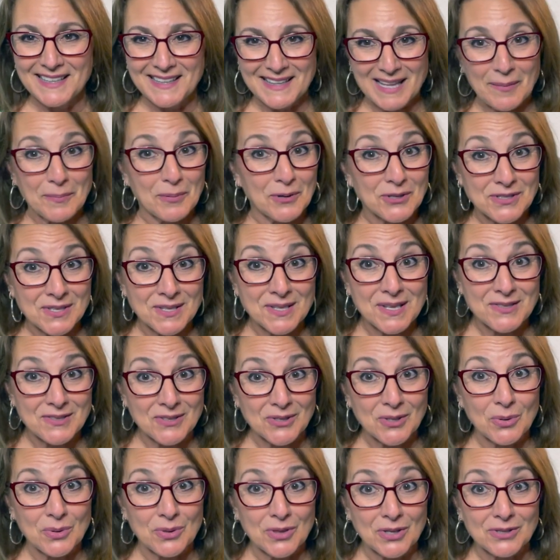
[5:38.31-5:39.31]
That person doesn't
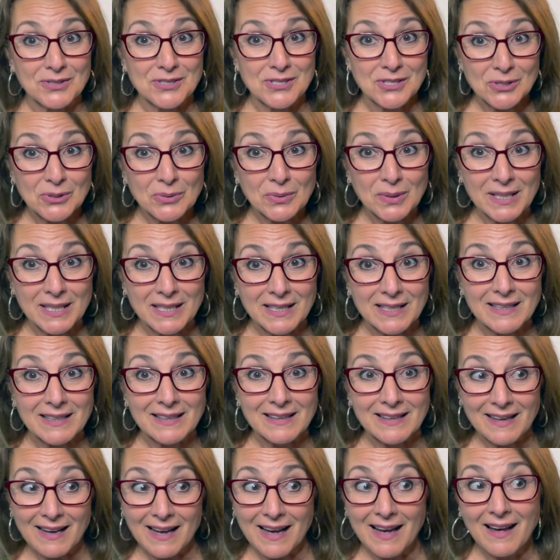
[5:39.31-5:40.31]
know what they're
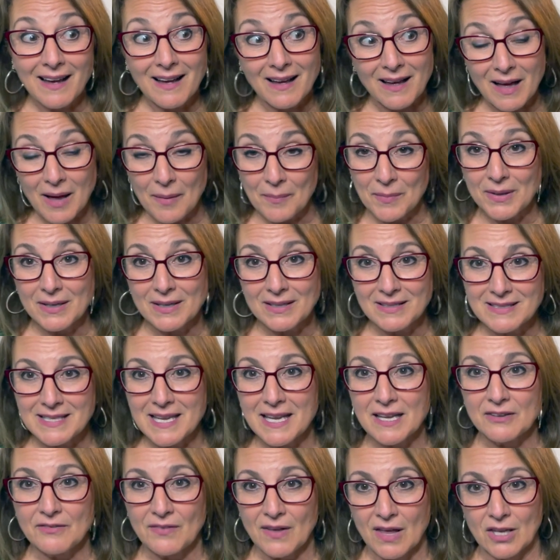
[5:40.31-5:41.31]
doing. Uh, I'm going to
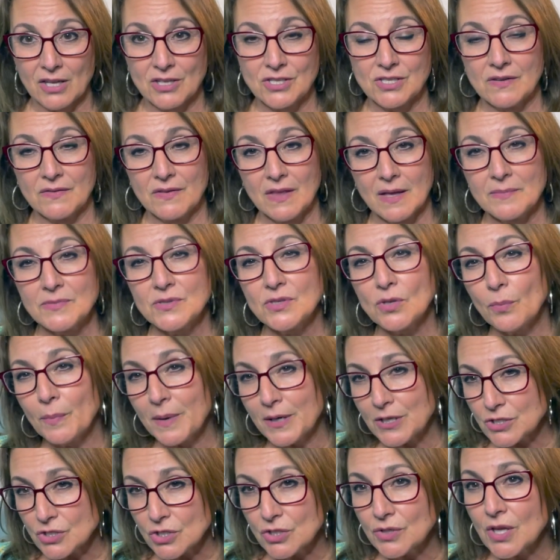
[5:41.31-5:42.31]
take advantage of them. So
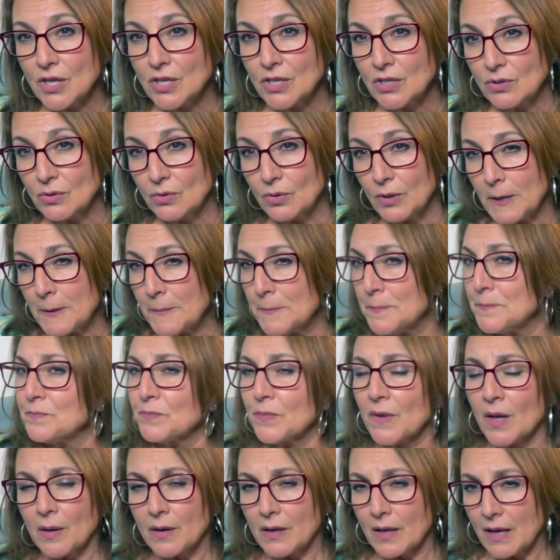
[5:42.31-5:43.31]
make sure that you
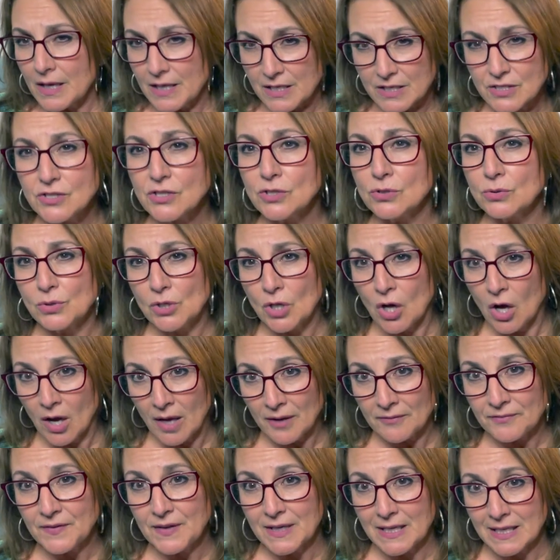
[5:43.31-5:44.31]
exude
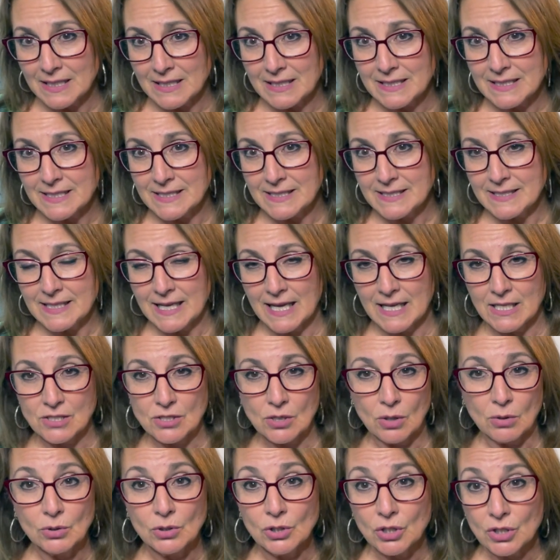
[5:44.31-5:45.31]
confidence and
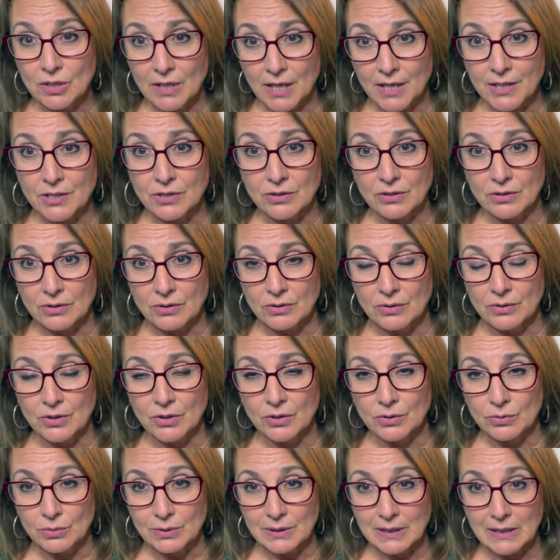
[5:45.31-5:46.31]
don't look like you're
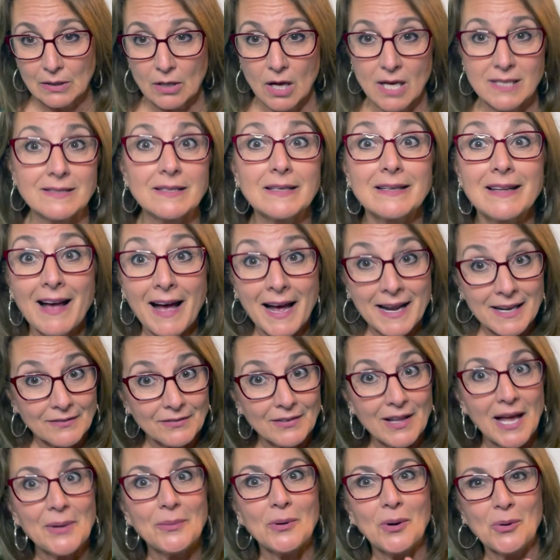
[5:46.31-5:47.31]
you're really lost. It's kind of
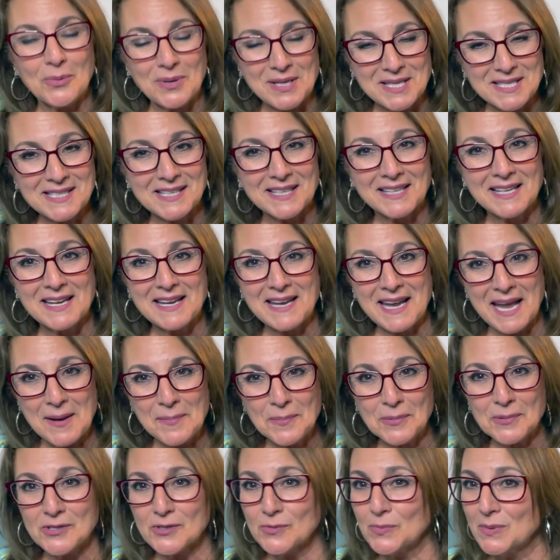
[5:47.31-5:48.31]
like what we did in
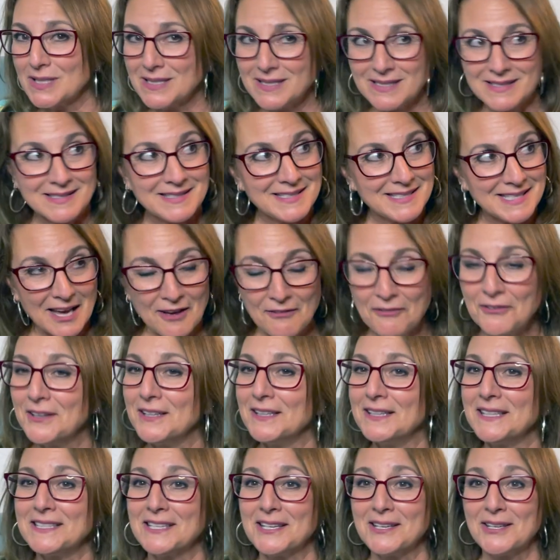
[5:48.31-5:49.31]
Naples. We
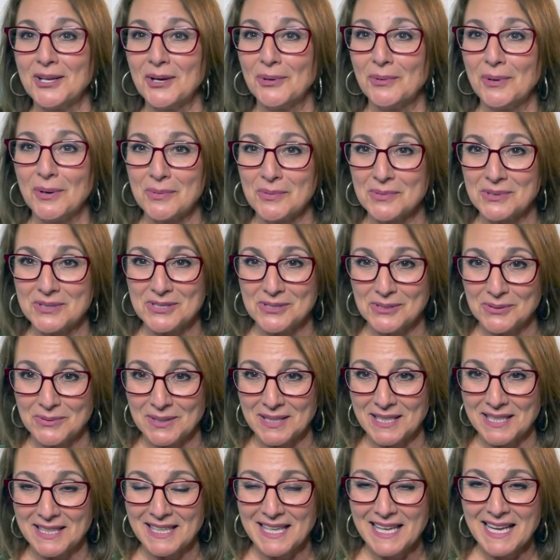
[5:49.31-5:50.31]
definitely didn't know what we were
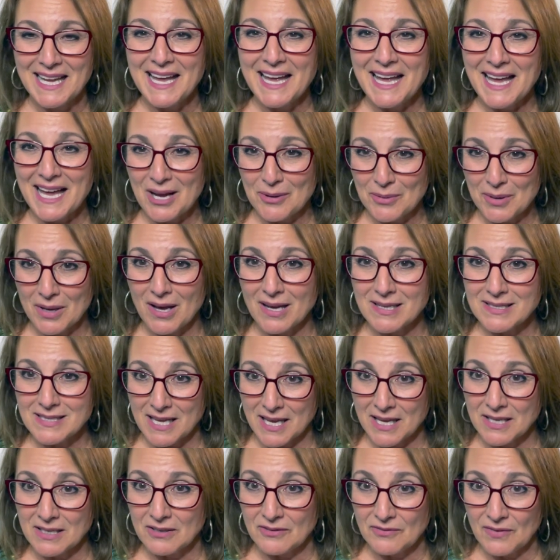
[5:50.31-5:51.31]
doing and we got
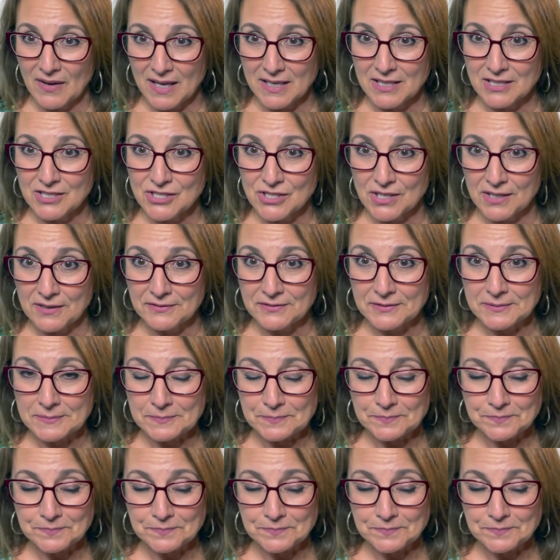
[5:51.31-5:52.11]
taken advantage of.